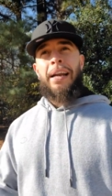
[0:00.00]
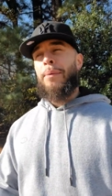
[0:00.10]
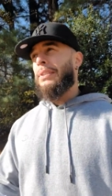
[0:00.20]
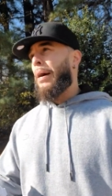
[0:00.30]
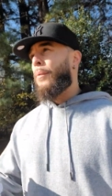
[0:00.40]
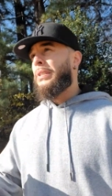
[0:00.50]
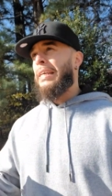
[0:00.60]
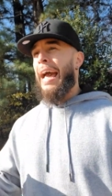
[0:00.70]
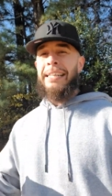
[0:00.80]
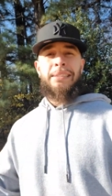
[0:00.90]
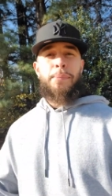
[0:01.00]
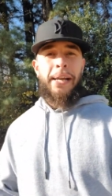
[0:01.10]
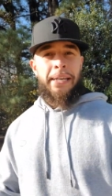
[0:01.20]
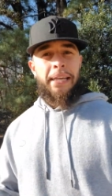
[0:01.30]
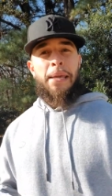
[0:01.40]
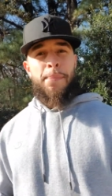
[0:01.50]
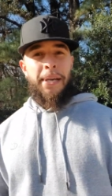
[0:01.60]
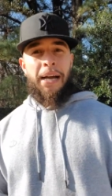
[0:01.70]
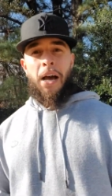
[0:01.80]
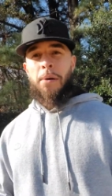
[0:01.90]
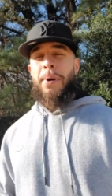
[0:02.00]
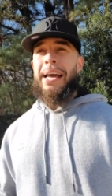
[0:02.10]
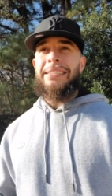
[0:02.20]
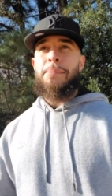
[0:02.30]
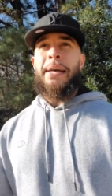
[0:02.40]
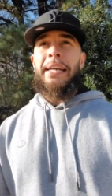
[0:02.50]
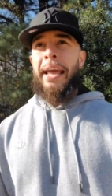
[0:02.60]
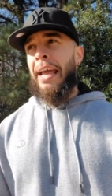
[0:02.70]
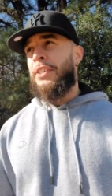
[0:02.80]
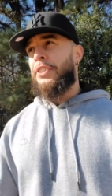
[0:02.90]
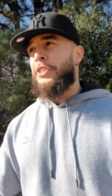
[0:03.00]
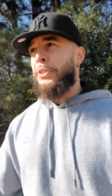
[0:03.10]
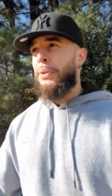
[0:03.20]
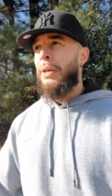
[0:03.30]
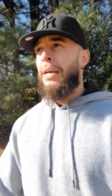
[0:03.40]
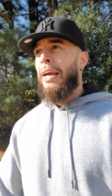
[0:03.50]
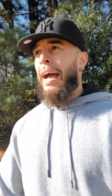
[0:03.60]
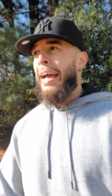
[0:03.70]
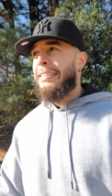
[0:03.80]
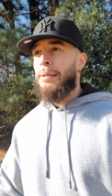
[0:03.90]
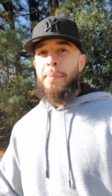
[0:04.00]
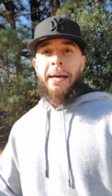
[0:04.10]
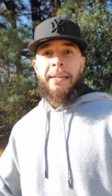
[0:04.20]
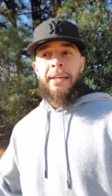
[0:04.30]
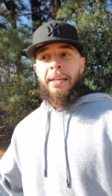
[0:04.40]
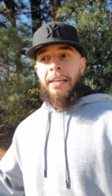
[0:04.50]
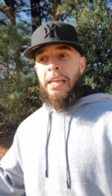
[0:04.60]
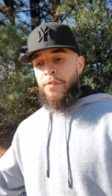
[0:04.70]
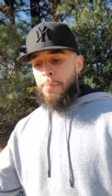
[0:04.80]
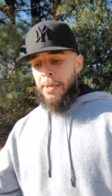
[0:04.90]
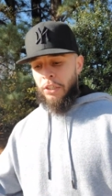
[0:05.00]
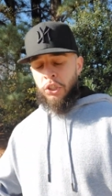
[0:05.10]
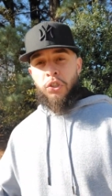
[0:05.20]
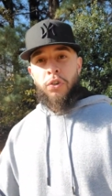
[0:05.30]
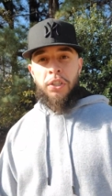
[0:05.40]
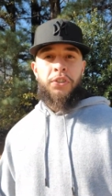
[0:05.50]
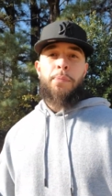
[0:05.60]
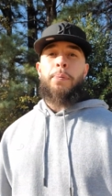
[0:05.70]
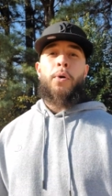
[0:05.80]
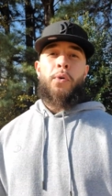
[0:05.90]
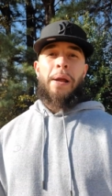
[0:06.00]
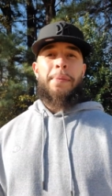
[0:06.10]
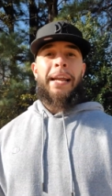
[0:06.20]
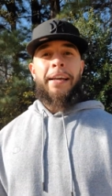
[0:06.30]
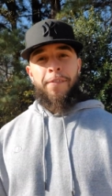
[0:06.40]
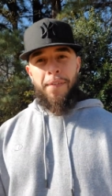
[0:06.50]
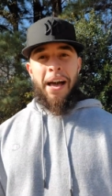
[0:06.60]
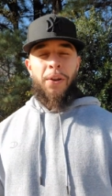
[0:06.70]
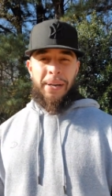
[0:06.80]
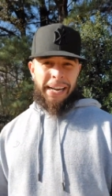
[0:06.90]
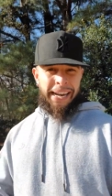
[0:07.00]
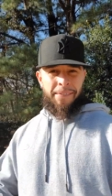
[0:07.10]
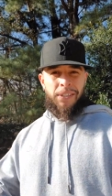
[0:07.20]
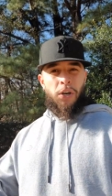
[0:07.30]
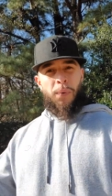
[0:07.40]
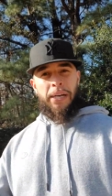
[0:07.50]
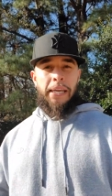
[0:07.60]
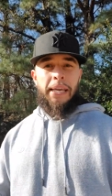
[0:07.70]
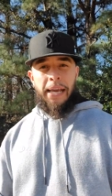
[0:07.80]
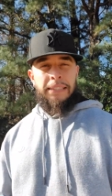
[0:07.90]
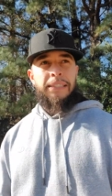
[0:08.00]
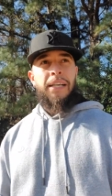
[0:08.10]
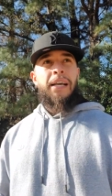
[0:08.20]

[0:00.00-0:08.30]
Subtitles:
I had somebody to keep me accountable. I had somebody to answer to. I had somebody giving me a structured program that I could follow, and I didn't have to go in and guess.